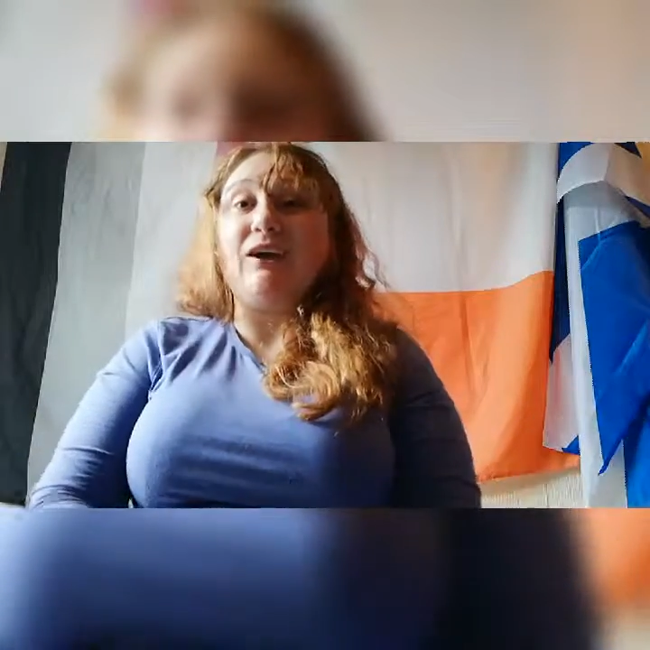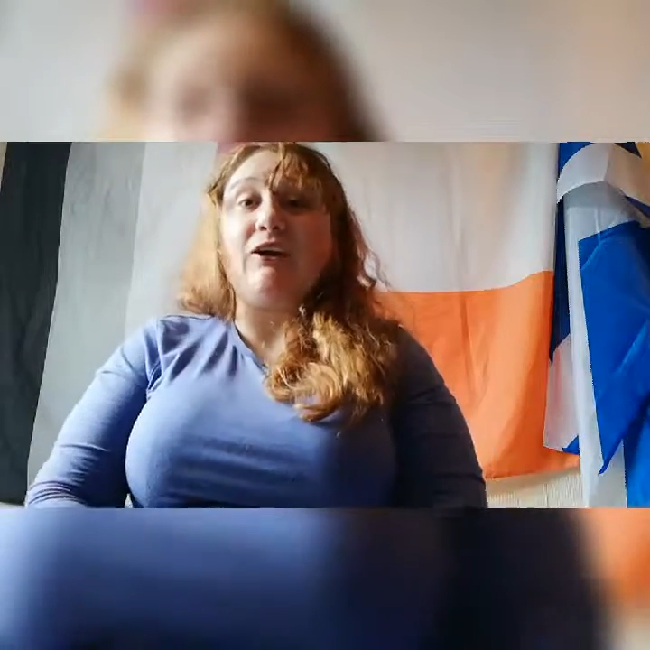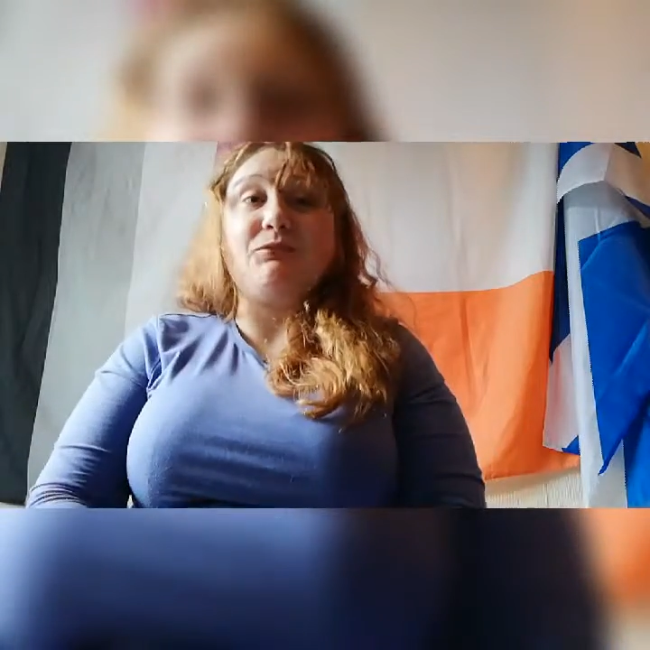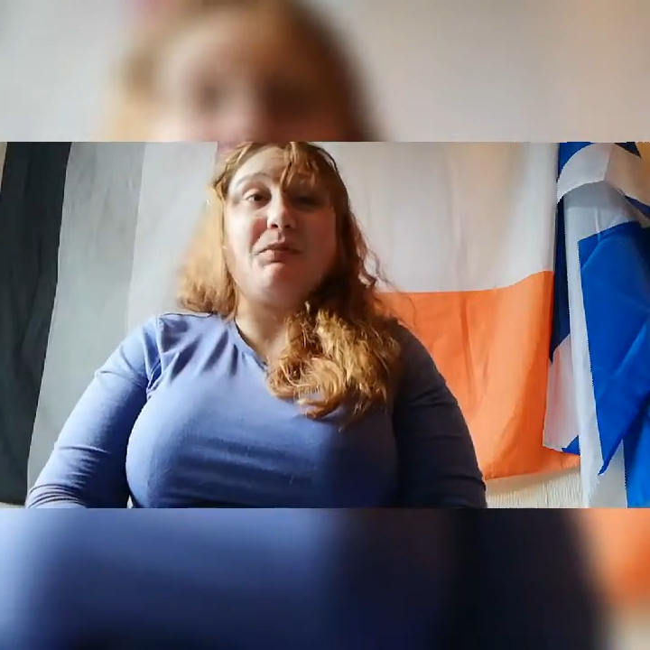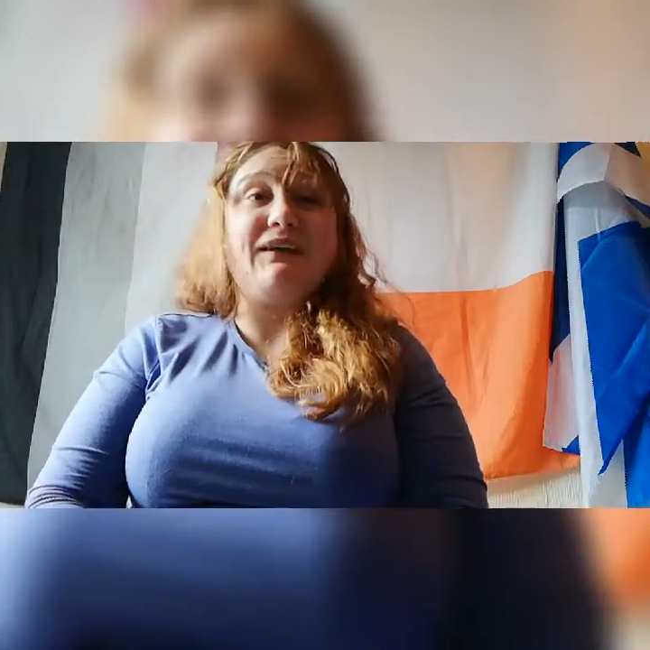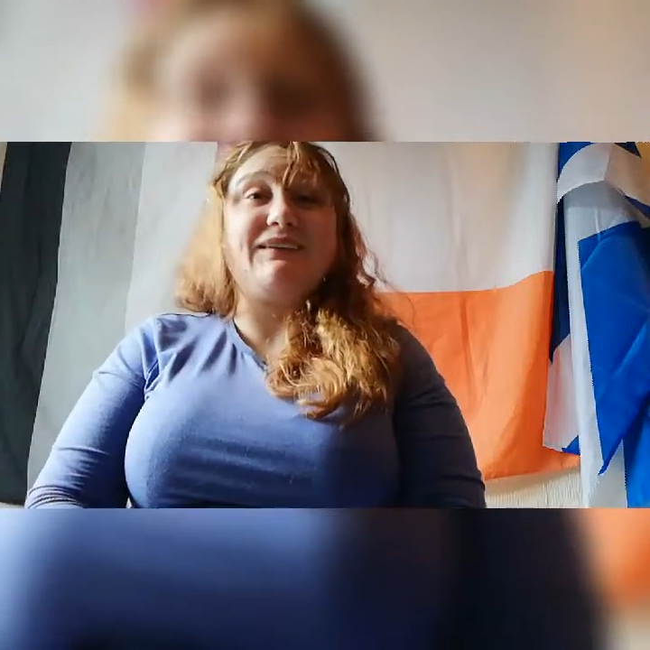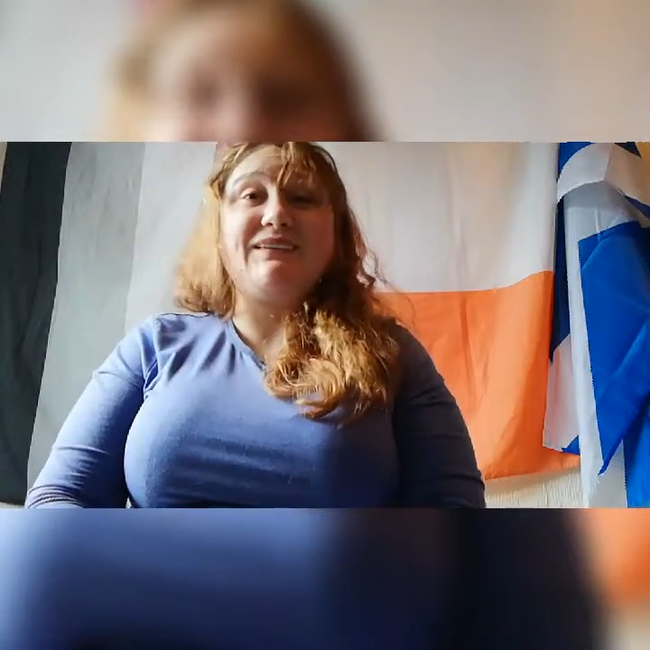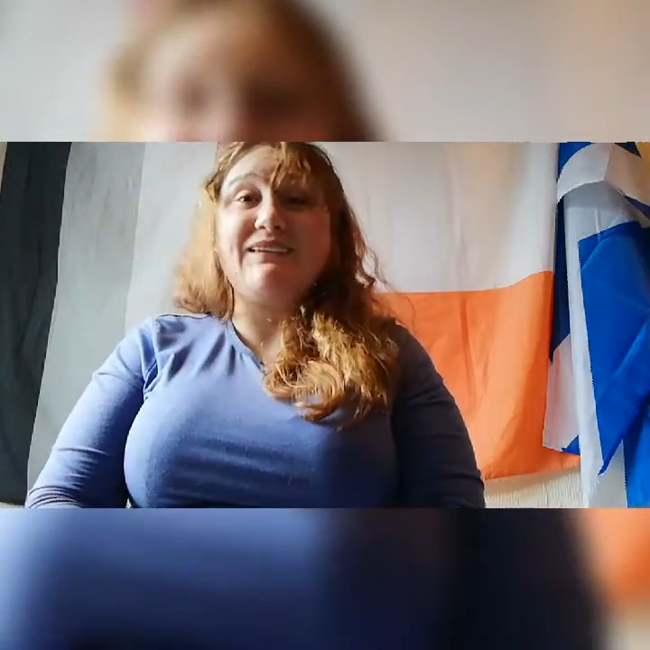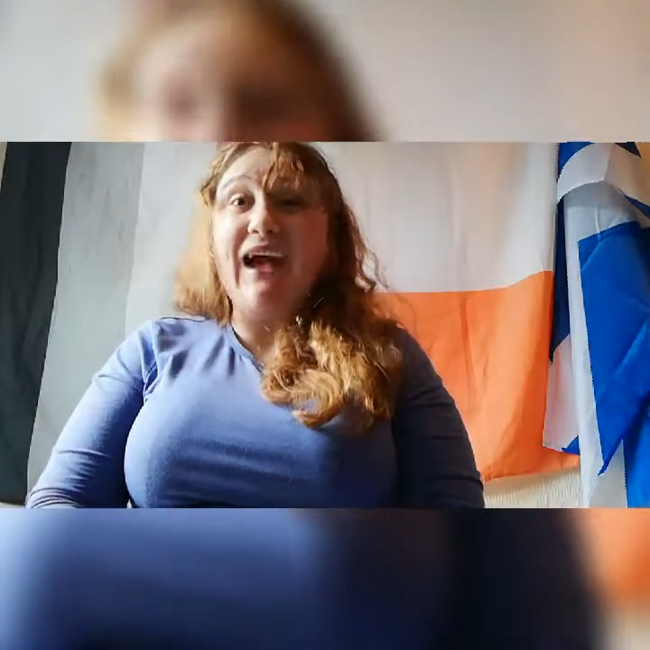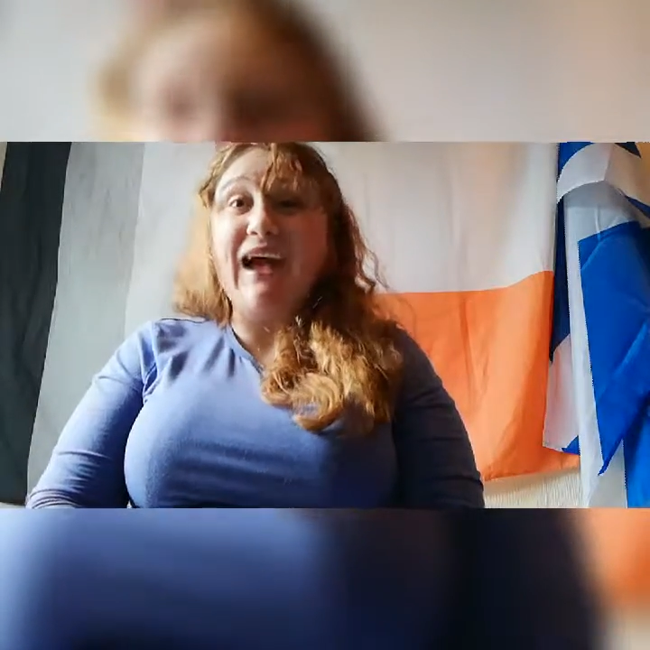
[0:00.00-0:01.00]
cosplay to
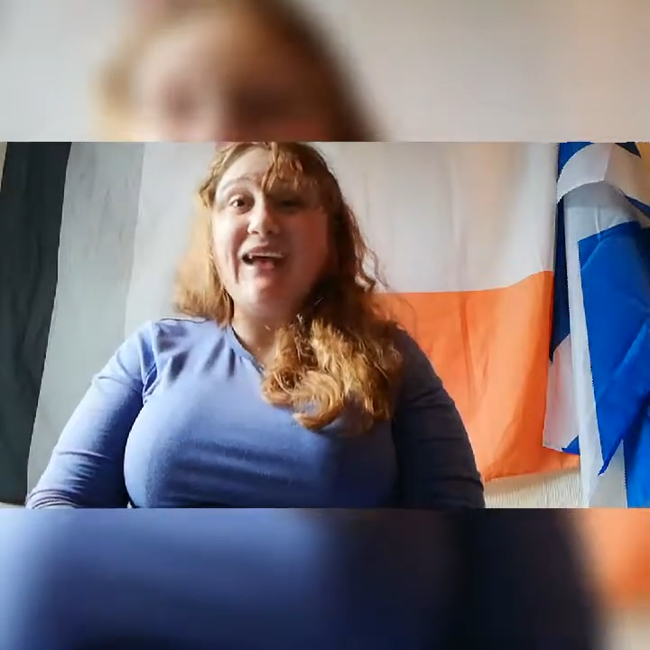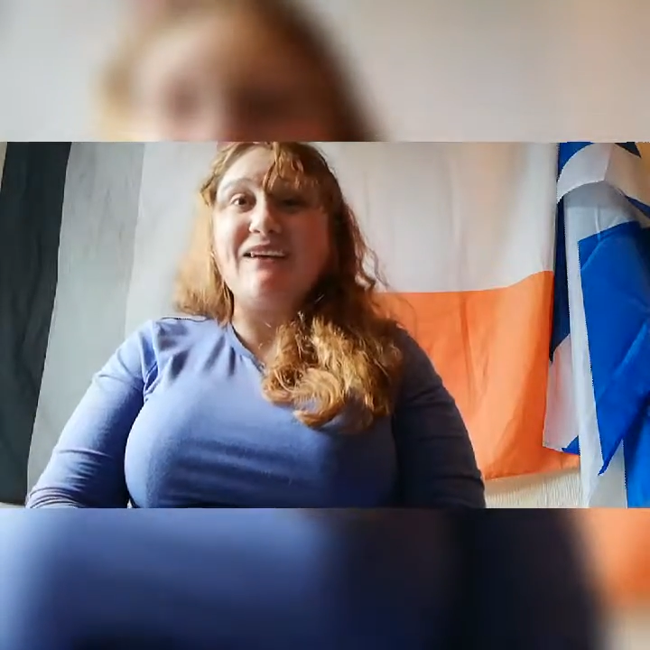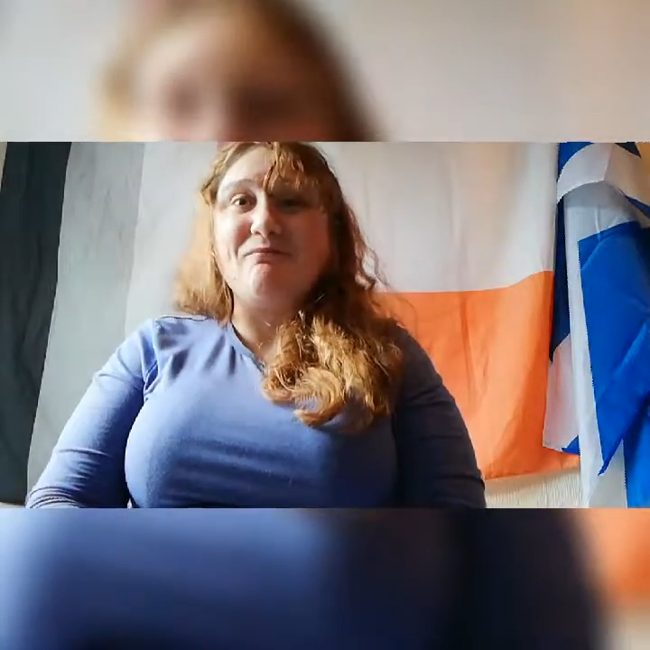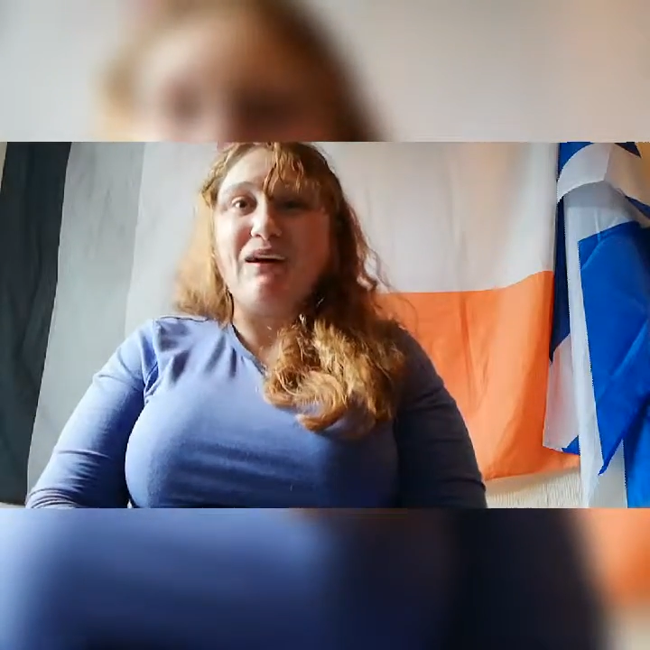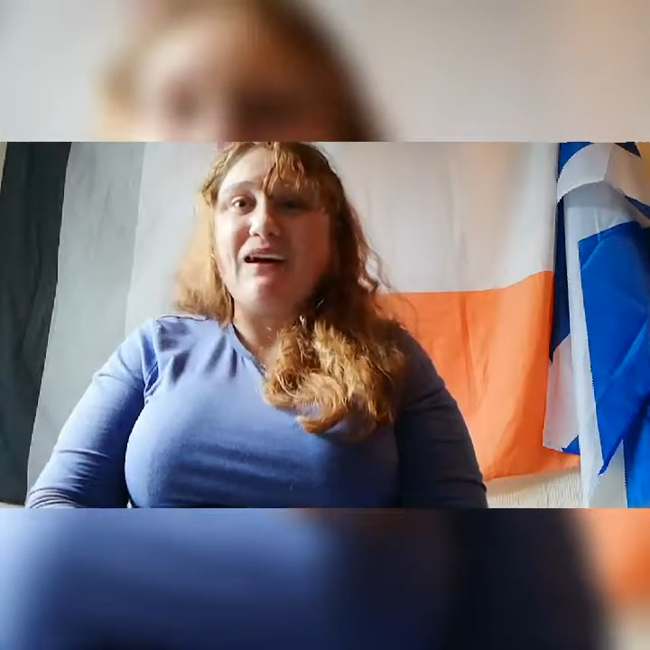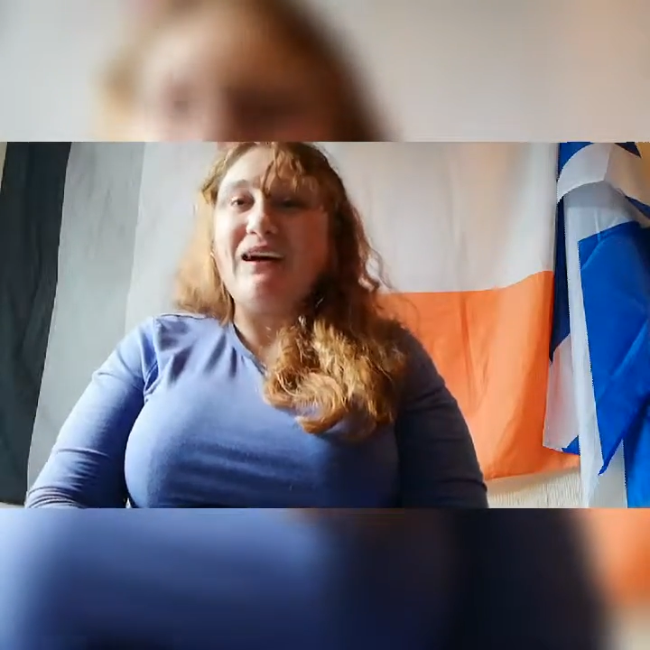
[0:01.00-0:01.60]
shame.